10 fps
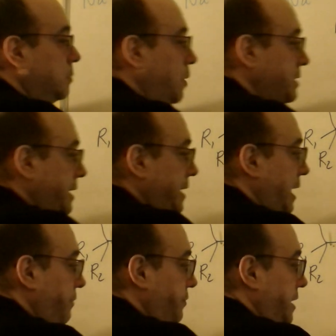What I
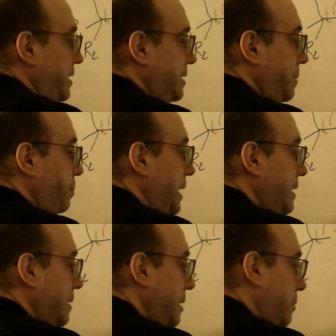have, this is the
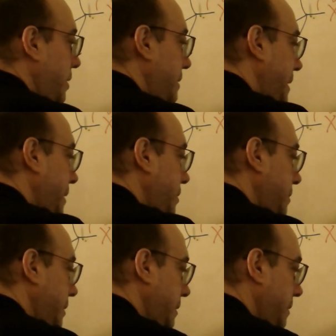planar
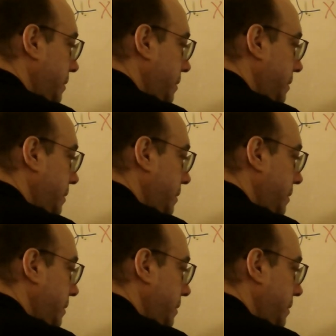carbocation,